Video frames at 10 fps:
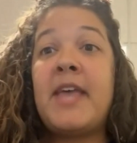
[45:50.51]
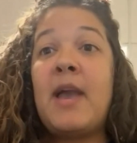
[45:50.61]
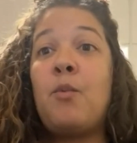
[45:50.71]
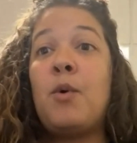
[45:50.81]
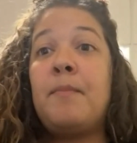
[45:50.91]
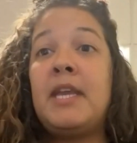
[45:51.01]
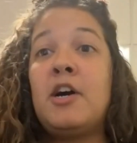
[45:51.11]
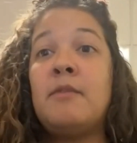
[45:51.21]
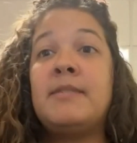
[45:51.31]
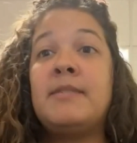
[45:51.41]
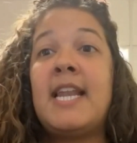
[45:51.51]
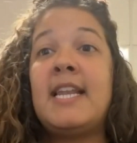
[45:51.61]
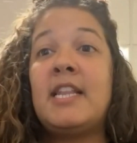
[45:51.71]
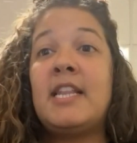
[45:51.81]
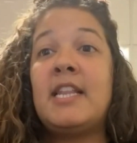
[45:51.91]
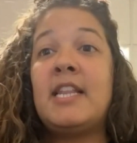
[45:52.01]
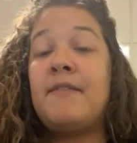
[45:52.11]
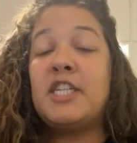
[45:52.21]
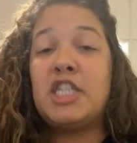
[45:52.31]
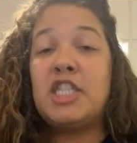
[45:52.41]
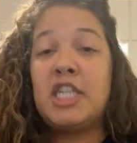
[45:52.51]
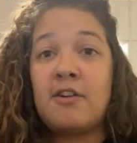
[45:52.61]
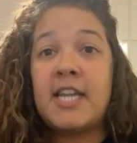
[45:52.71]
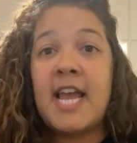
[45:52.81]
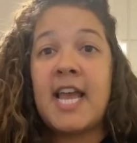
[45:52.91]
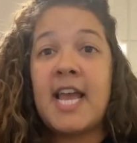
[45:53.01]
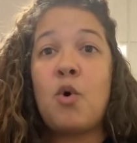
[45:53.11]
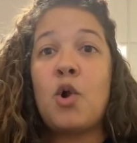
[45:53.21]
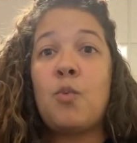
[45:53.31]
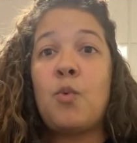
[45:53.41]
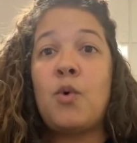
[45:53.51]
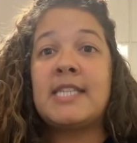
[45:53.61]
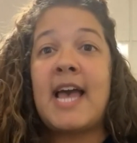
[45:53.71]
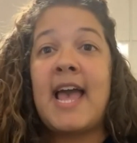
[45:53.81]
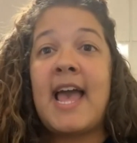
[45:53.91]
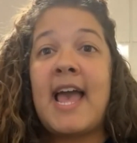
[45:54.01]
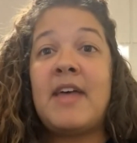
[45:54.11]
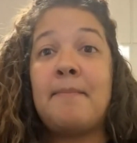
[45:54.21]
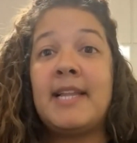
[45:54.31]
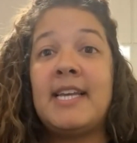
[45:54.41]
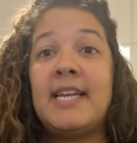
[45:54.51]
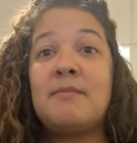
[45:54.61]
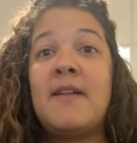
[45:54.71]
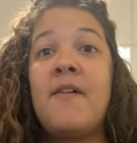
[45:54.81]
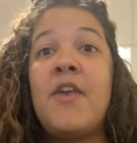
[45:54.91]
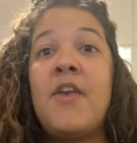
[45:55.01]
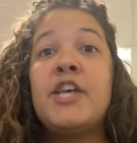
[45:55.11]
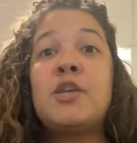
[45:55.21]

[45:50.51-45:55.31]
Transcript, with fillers: They will be updated in the Brave Educator dashboard once I have that placement.